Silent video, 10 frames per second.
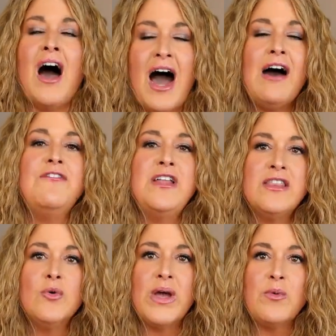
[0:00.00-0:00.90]
Often
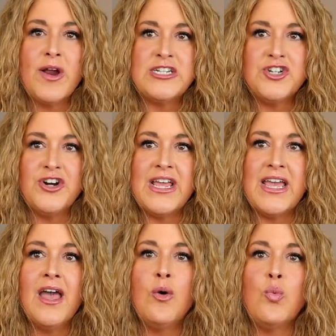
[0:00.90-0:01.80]
in the wig wearing
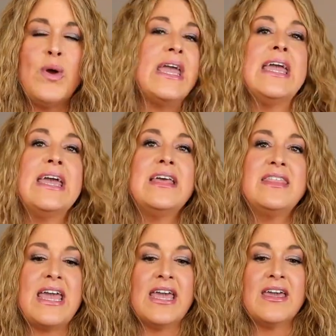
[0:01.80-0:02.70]
journey, we
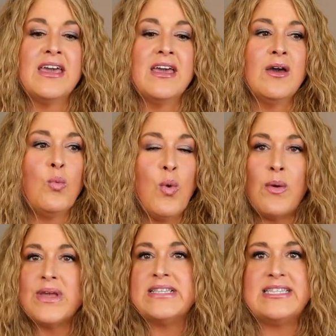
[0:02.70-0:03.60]
think
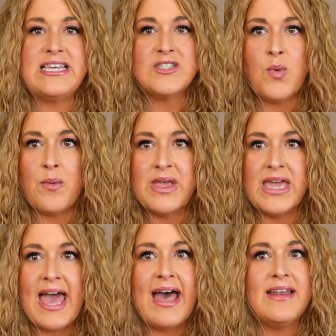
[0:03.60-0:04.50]
what we see is what we
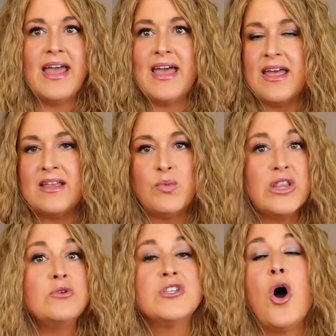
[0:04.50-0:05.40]
get, and we
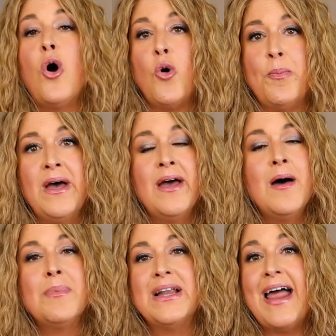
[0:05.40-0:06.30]
lose hope.
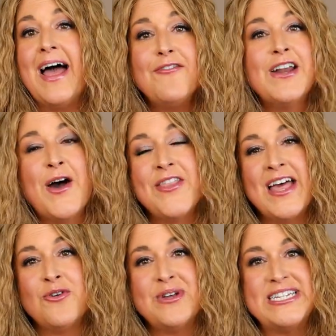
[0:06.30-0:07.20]
But every now and
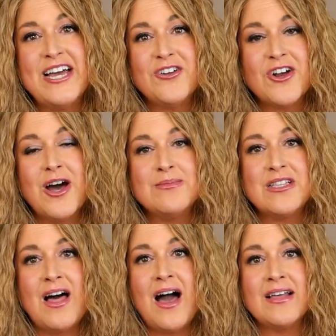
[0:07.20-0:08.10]
then a retailer comes
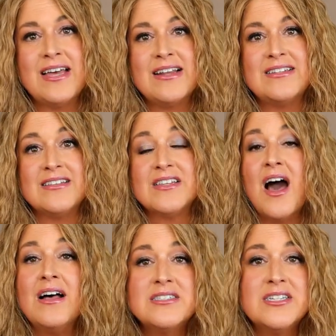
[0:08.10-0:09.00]
along that does
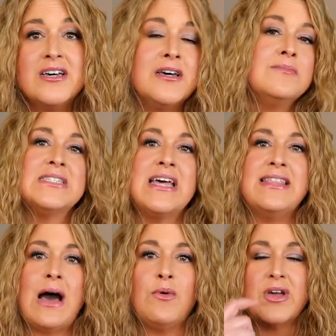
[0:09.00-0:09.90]
customs,
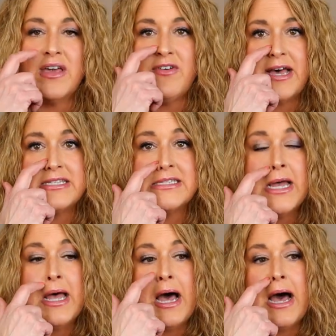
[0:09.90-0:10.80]
and that will give us
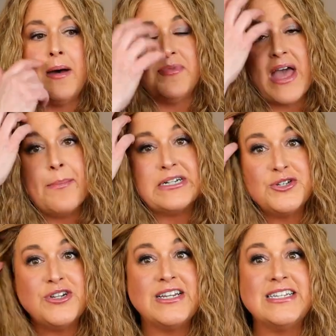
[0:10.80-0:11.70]
the
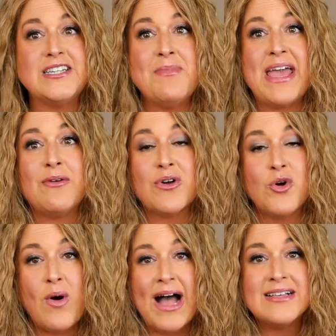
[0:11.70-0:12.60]
opportunity to make
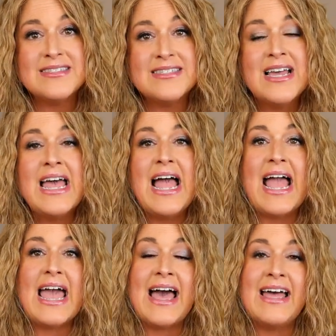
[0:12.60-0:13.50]
requests.
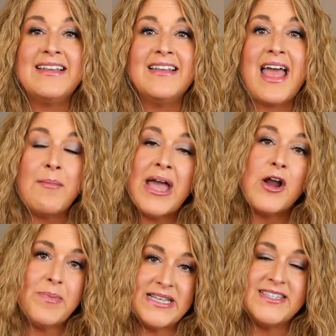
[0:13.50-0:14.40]
And Emma
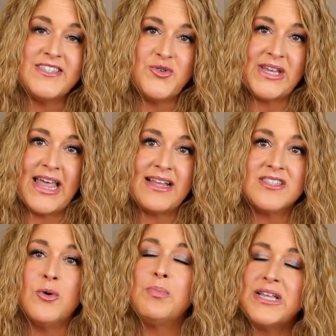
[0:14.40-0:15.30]
Hairpiece is doing that.
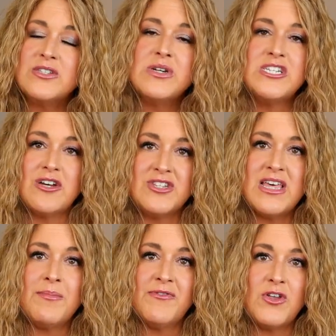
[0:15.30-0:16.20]
So please reach out to
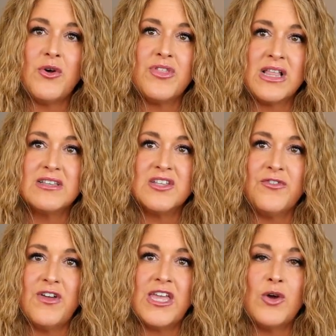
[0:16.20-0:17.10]
them if you don't think this will
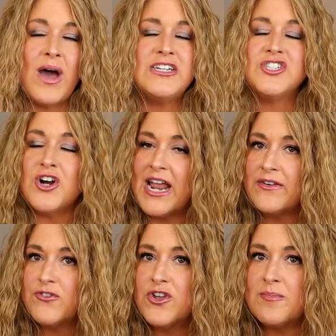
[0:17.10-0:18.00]
fit you. I'd sure
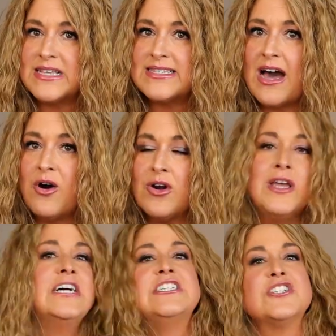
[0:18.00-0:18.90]
hate for you to miss out
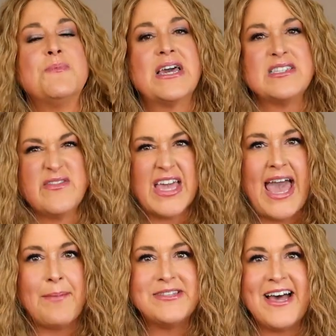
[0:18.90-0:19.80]
just because of the
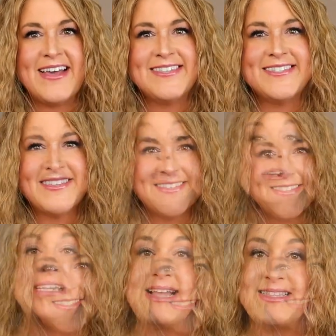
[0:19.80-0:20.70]
cap size. Let's talk
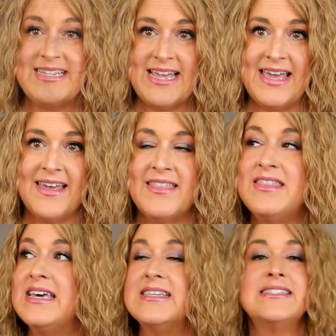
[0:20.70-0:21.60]
about density.
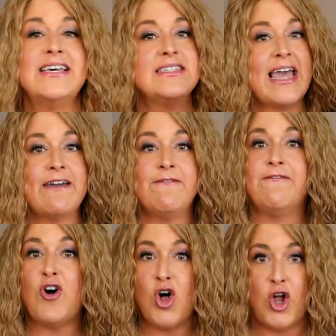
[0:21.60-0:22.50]
This is a
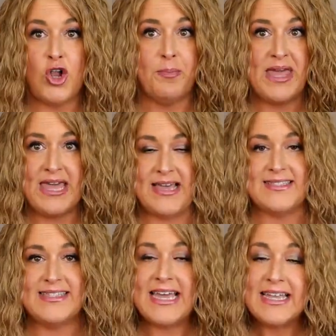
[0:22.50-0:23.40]
full
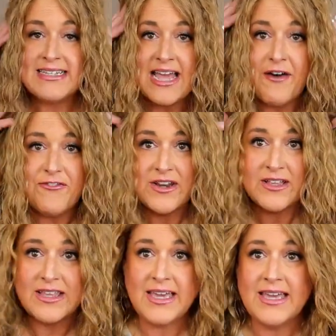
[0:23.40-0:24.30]
piece. It
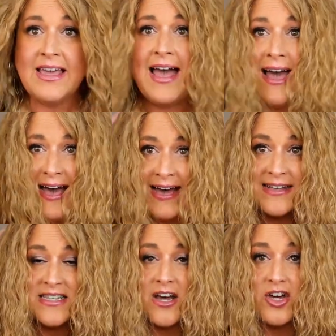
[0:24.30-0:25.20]
definitely
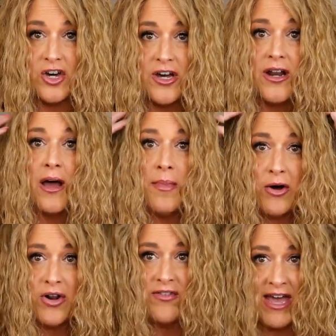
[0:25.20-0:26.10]
has a good
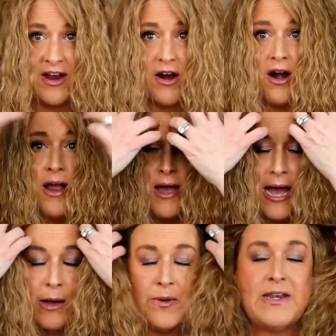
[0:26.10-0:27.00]
amount of hair.
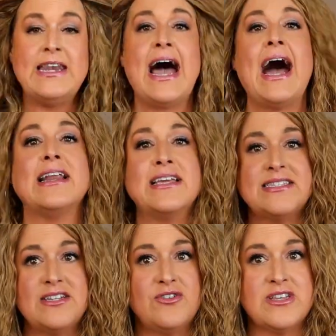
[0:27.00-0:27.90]
I would not
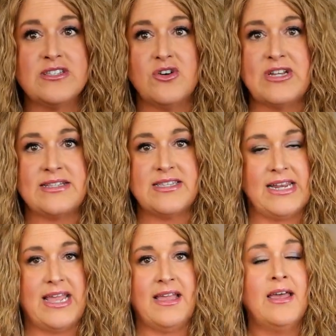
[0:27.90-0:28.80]
consider this low
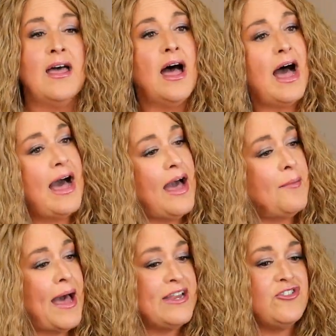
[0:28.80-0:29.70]
density.
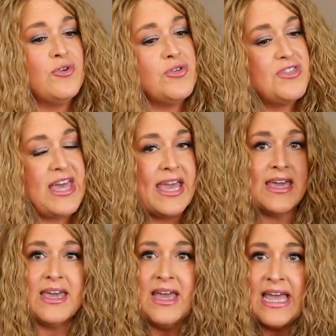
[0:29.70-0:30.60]
I do
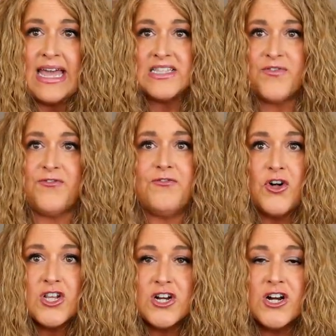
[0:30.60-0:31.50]
think it's
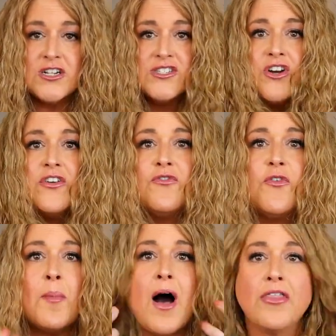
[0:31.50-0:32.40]
fuller sort of
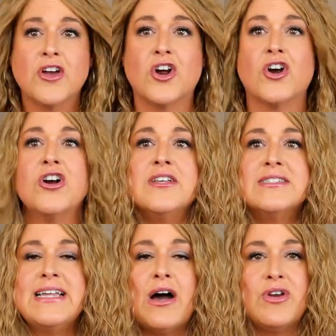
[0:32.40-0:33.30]
from all the
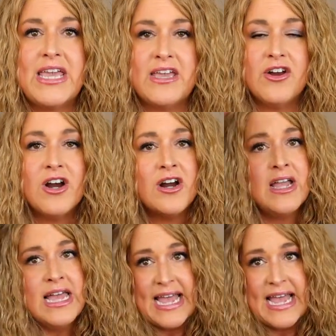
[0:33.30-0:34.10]
curls down here.